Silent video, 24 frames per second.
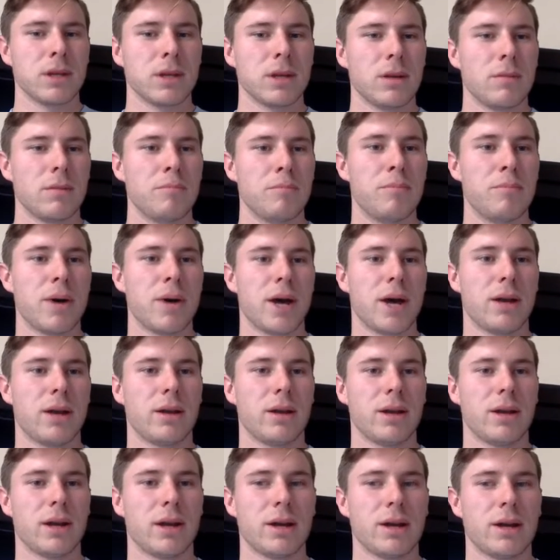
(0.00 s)
But
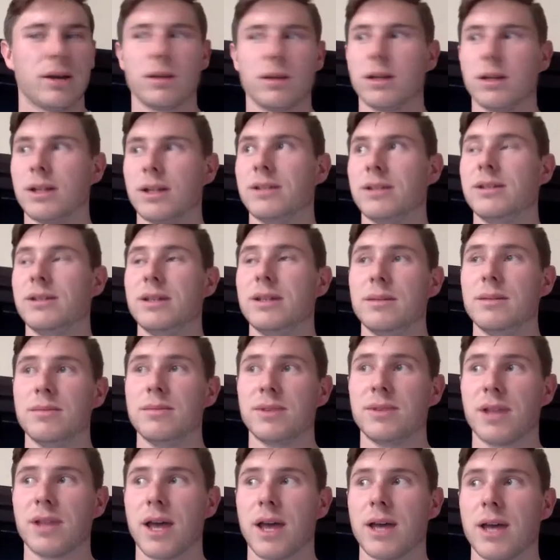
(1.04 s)
it seems
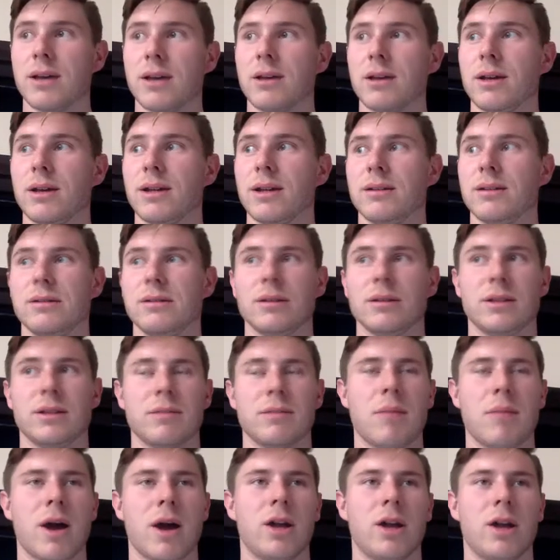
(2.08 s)
like it's a
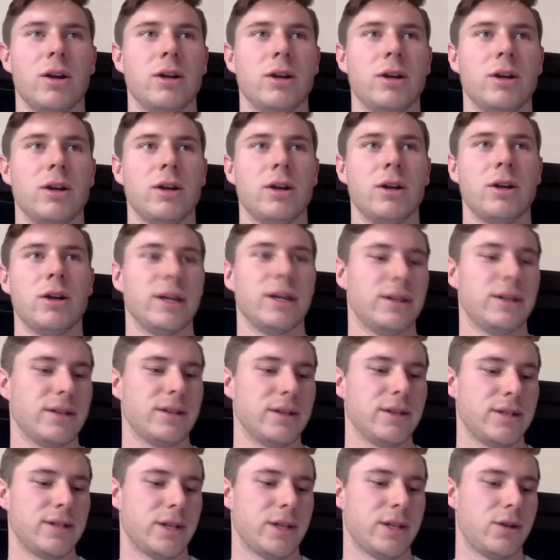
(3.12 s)
minor injury. He's
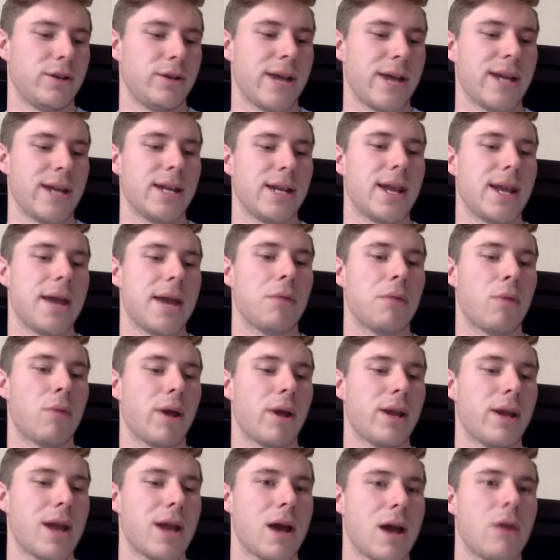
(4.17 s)
considered day-to-day right
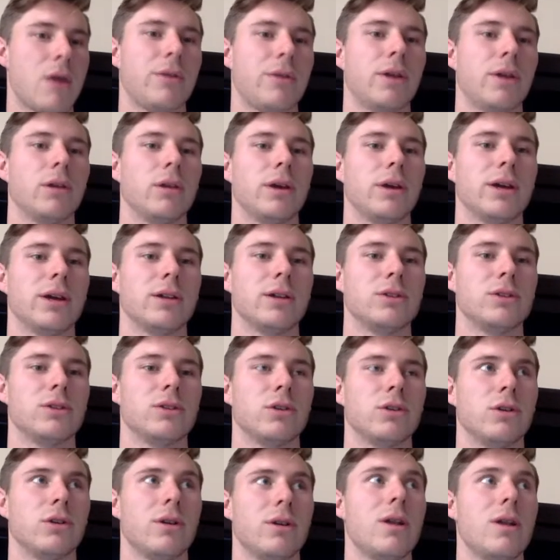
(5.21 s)
now. The only
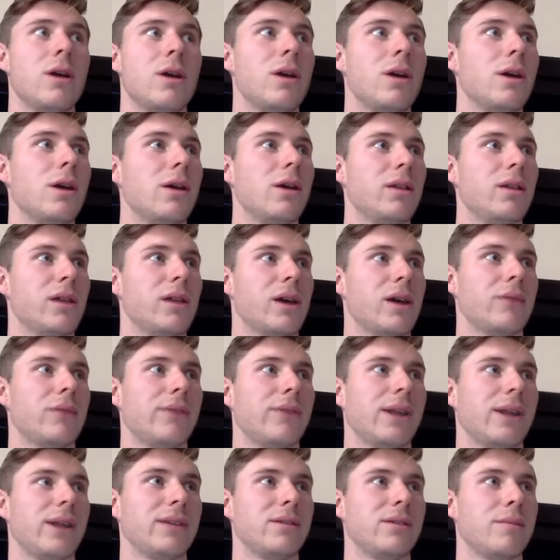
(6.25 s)
concern that
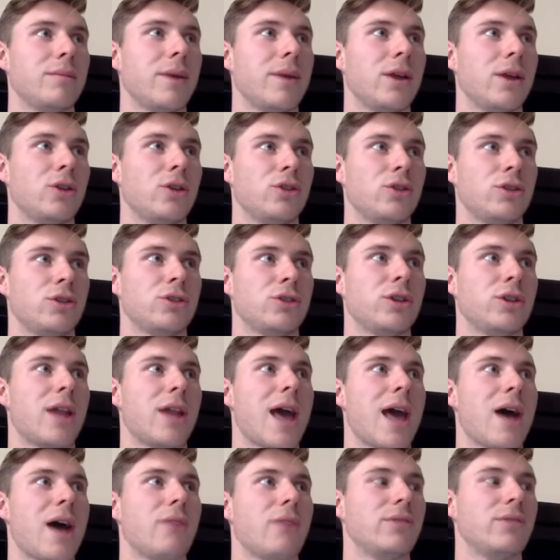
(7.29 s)
fantasy managers should
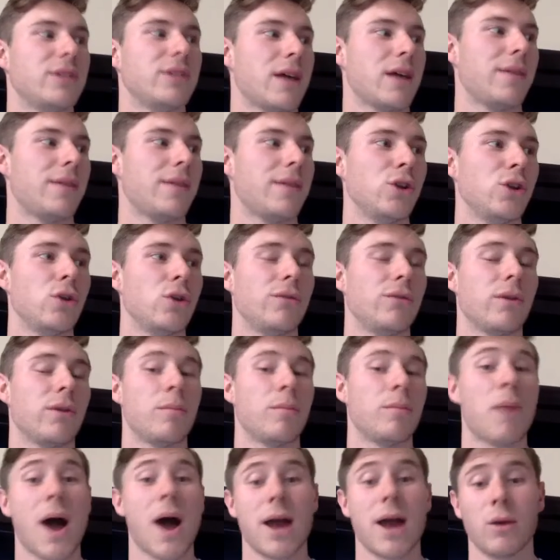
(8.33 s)
have is that they do have their
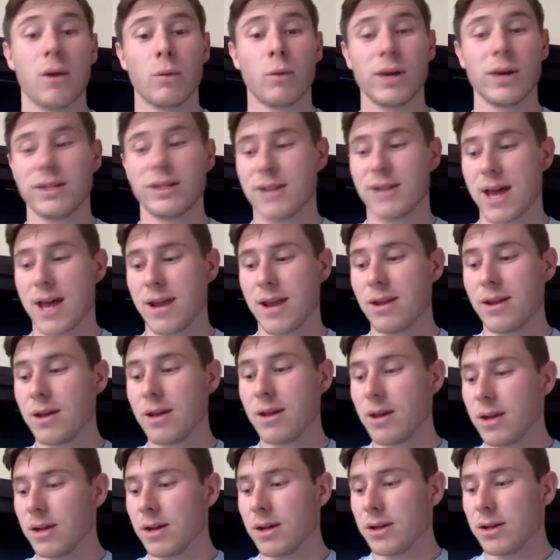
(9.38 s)
bye in week 10.
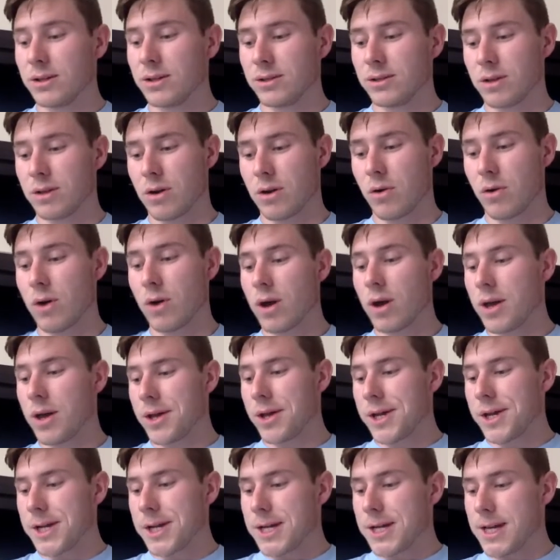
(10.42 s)
So
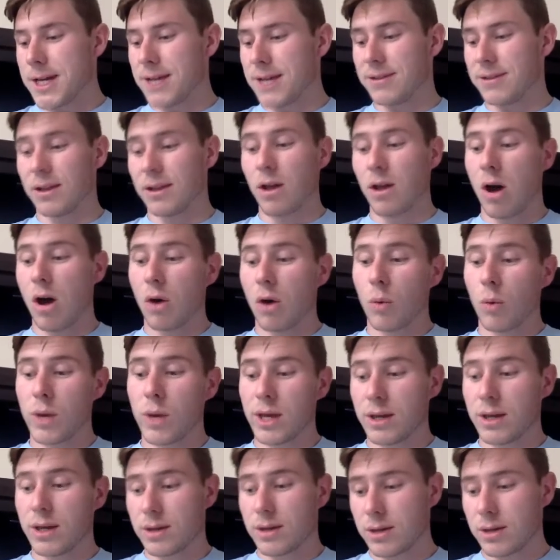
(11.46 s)
he has a long
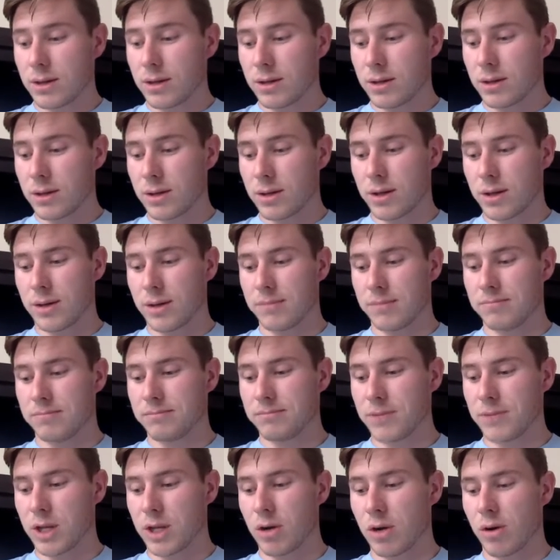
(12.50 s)
week,
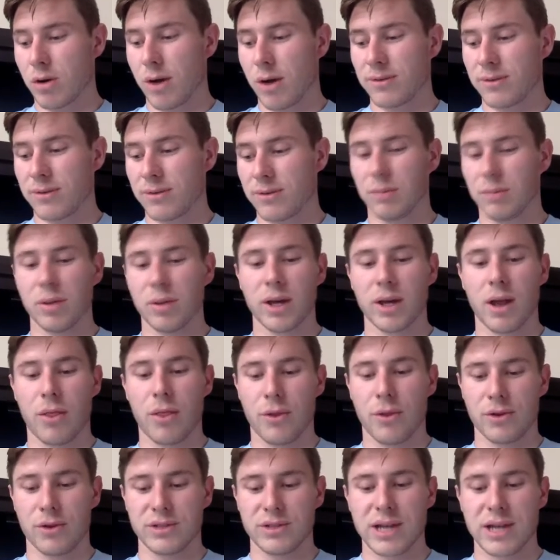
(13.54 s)
obviously playing on
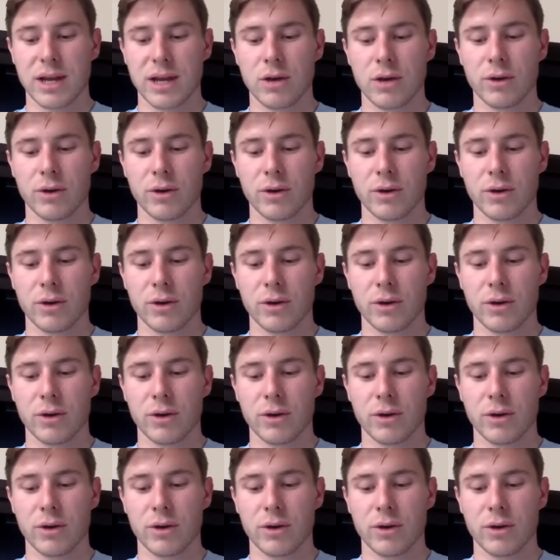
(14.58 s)
Thursday going into